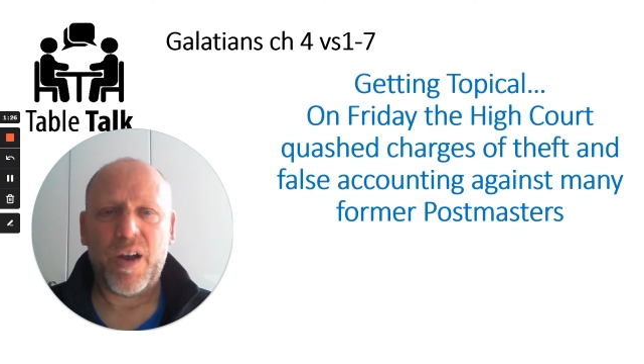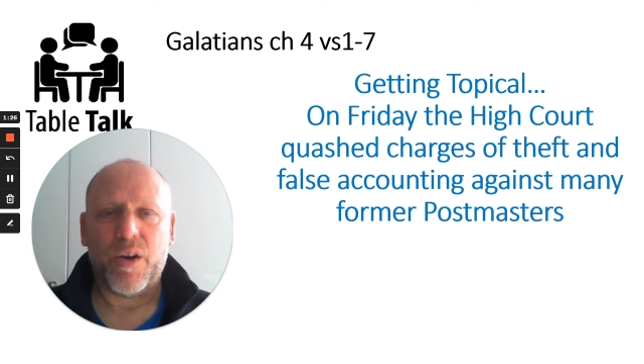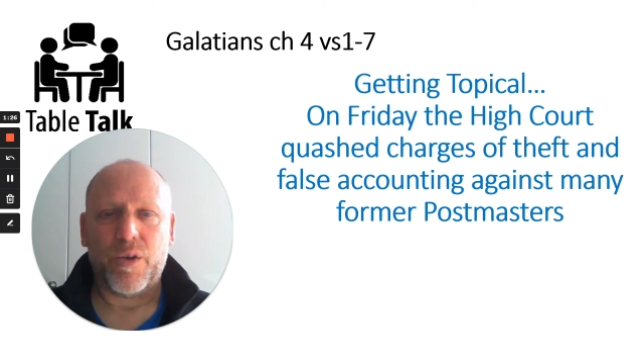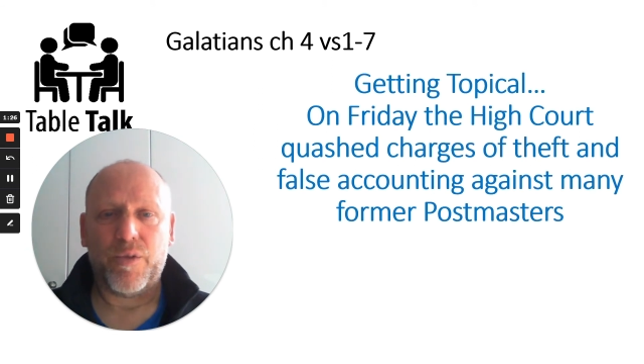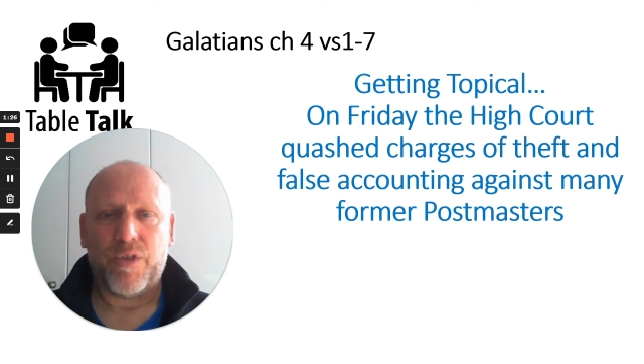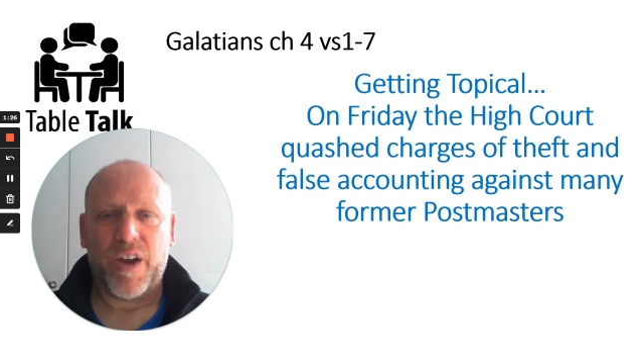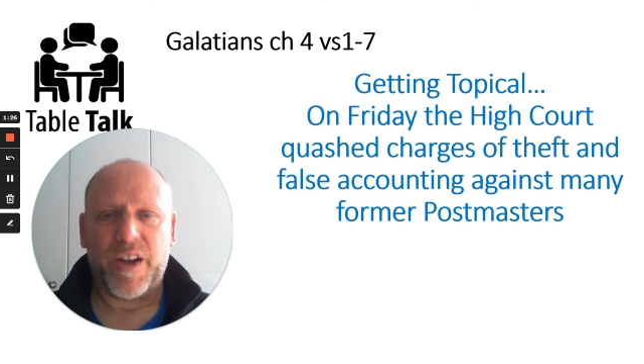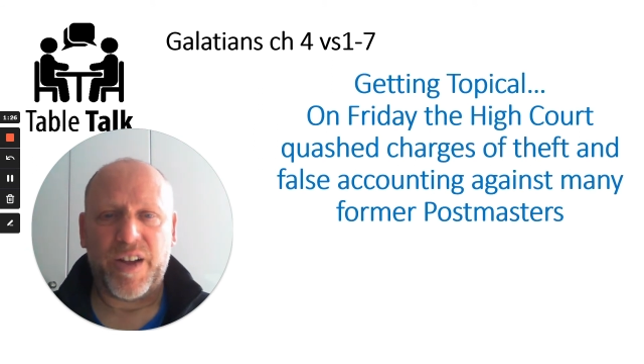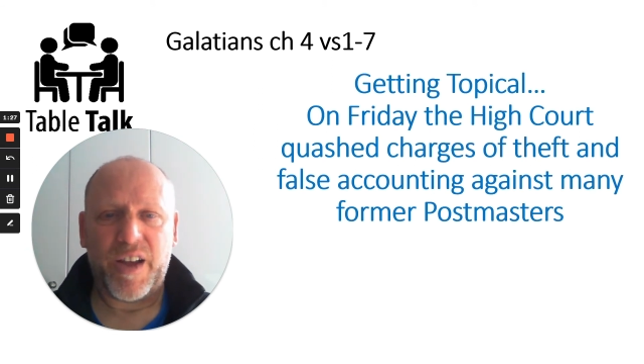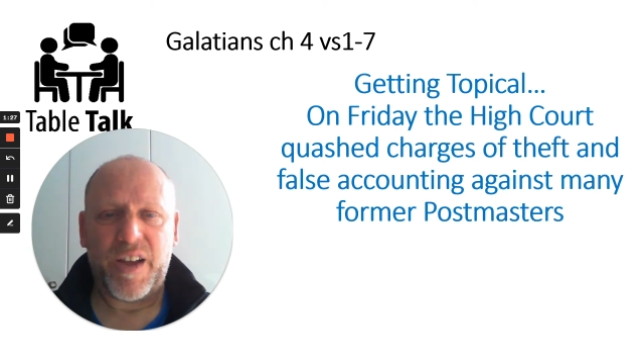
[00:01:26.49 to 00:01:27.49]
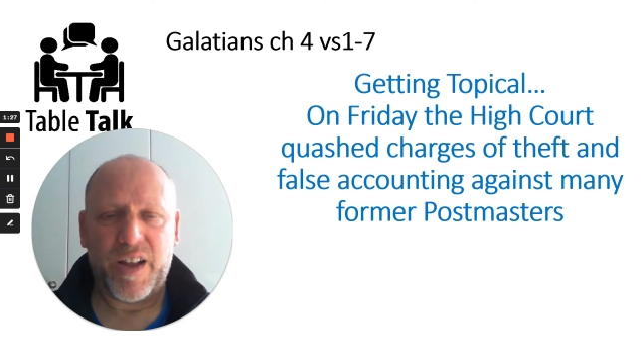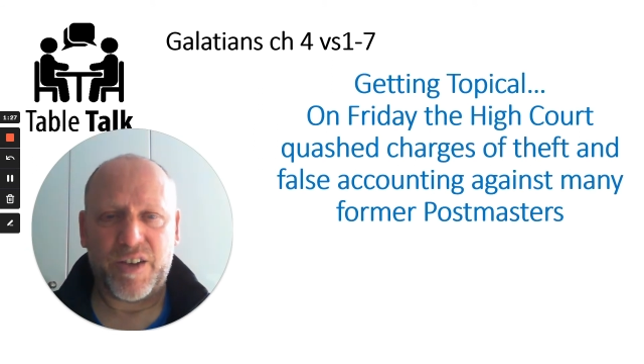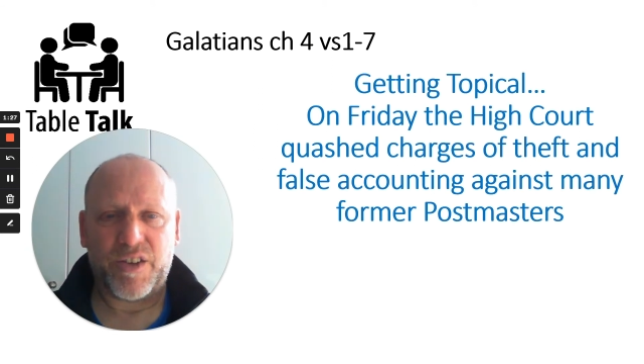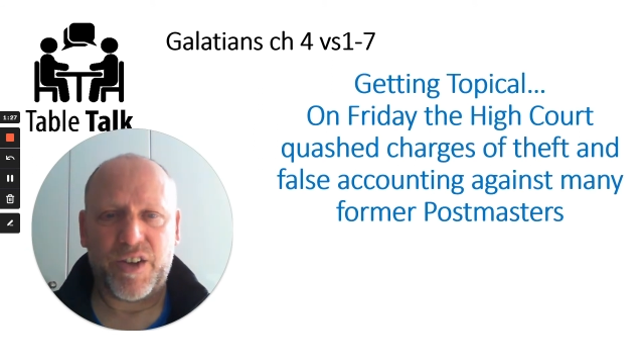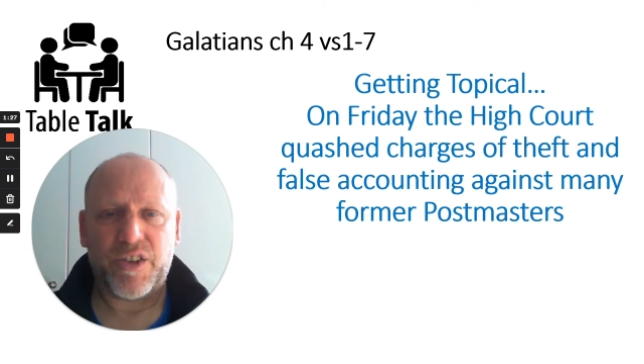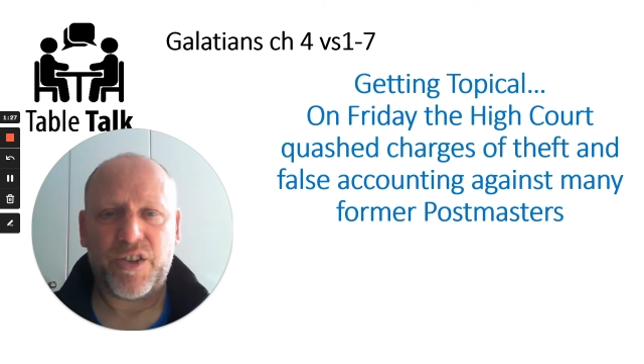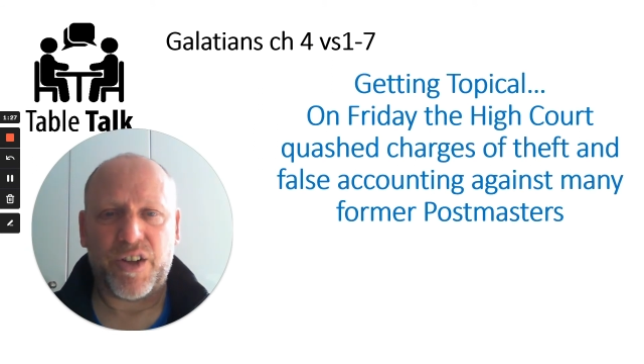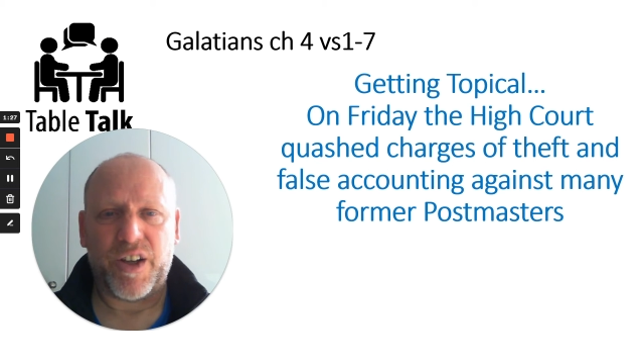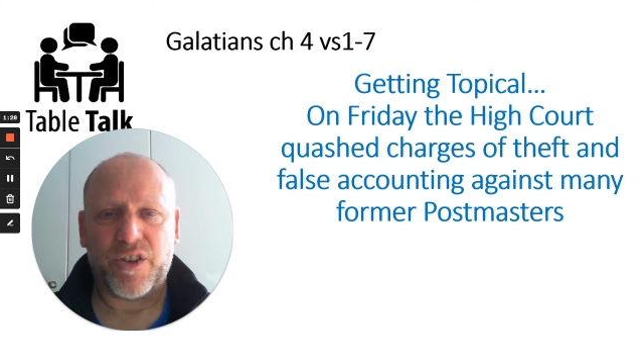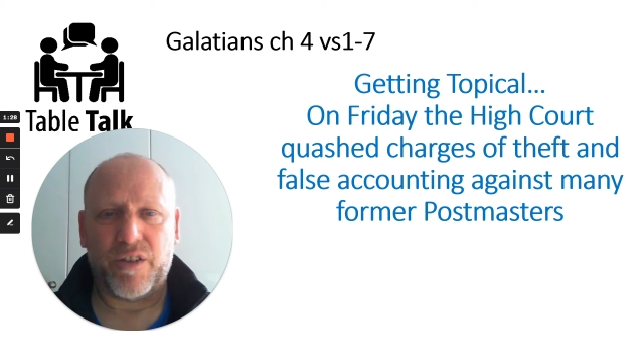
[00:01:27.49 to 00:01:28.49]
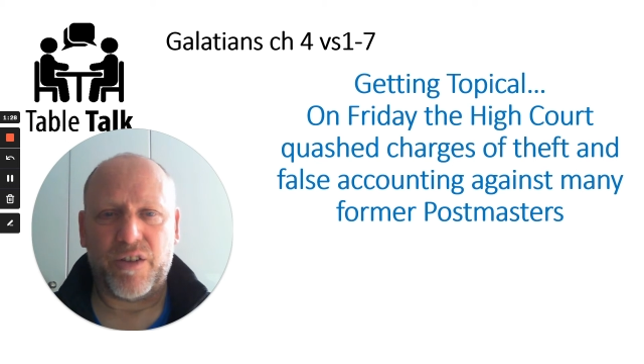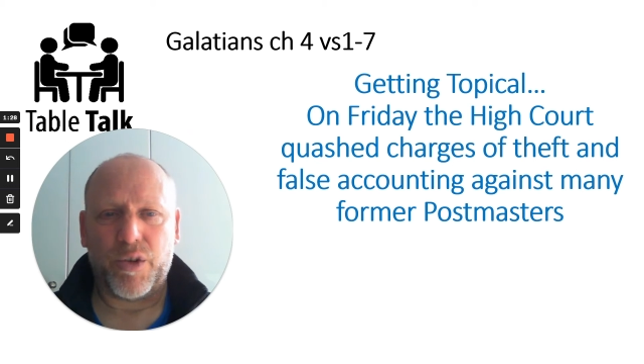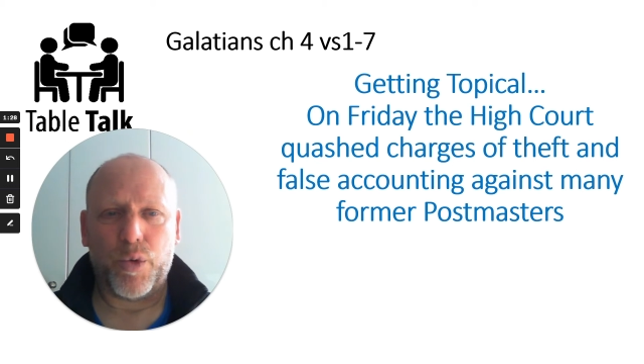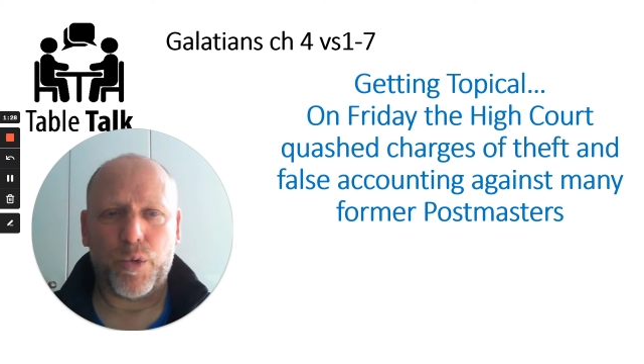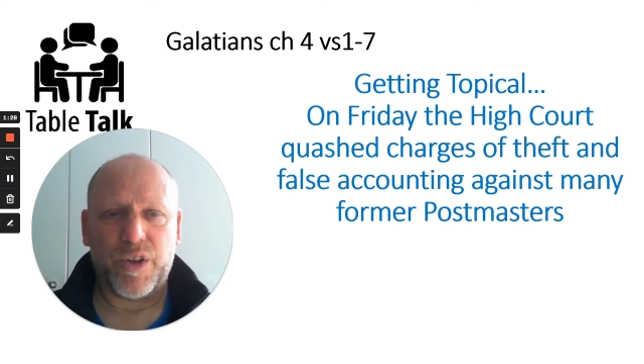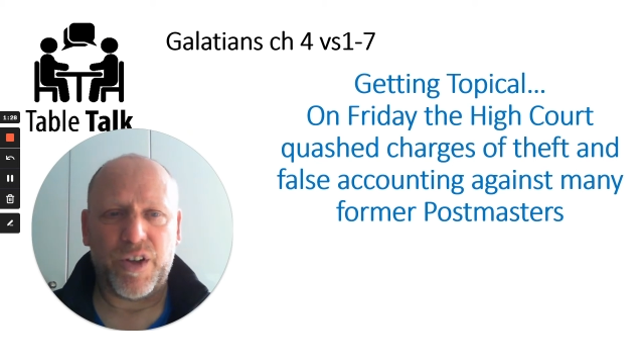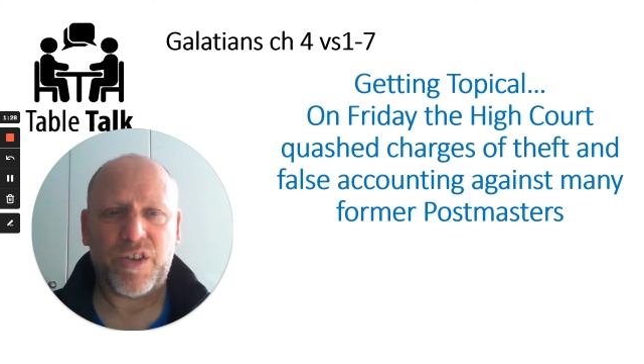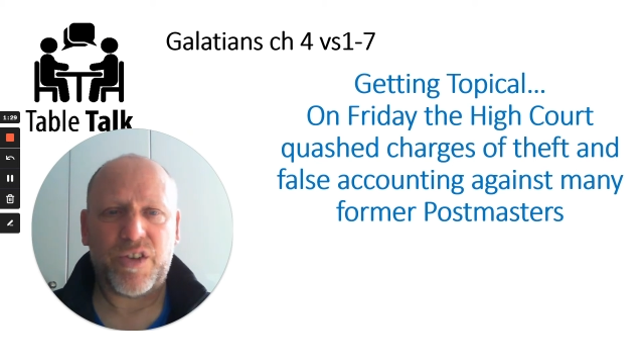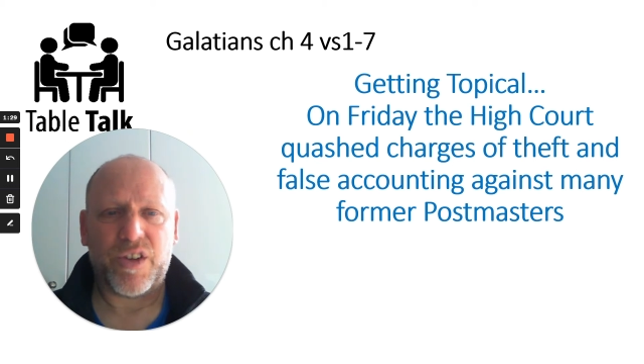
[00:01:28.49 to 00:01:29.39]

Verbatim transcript: On Friday, that's yesterday as I record this,